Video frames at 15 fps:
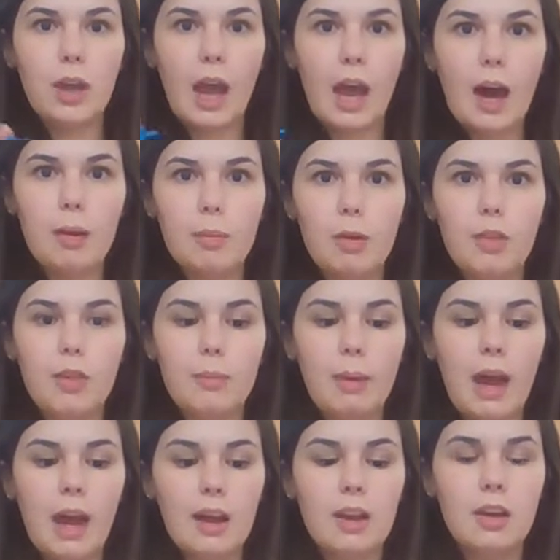cap on the
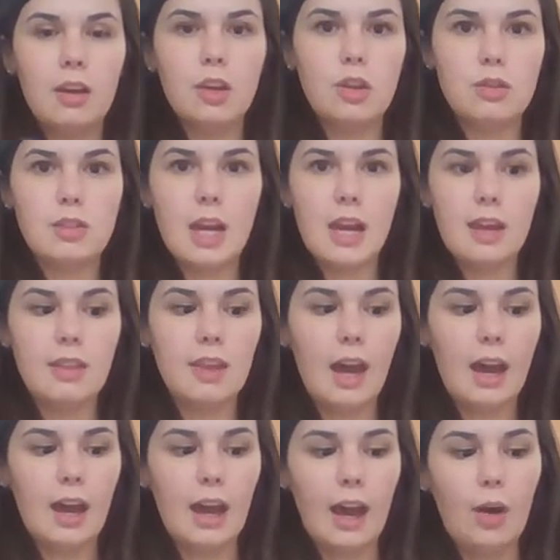back. You take
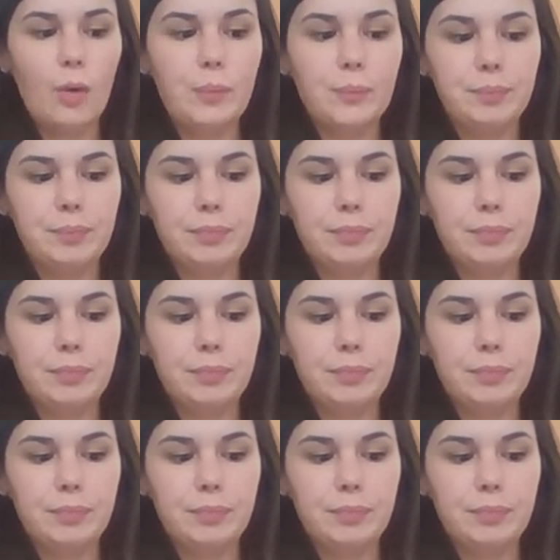that out.